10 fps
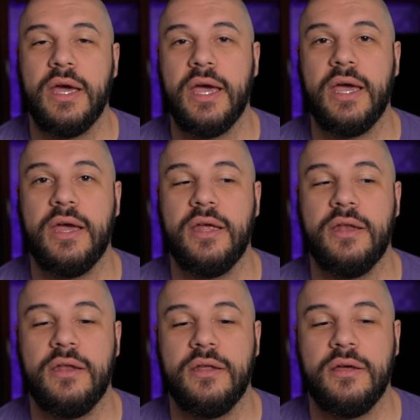
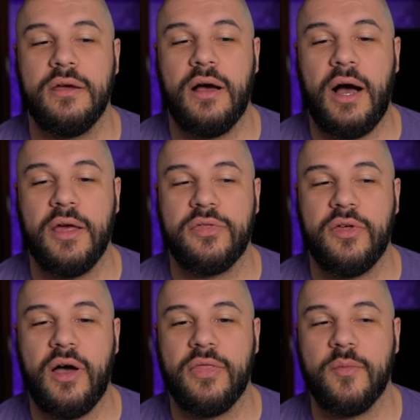And I
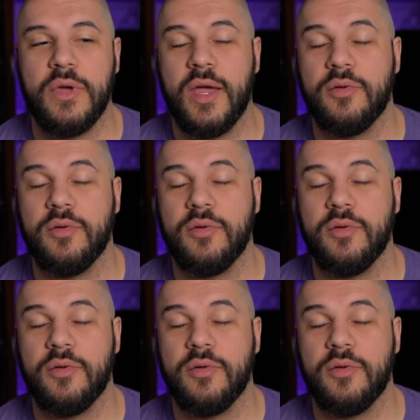thought that being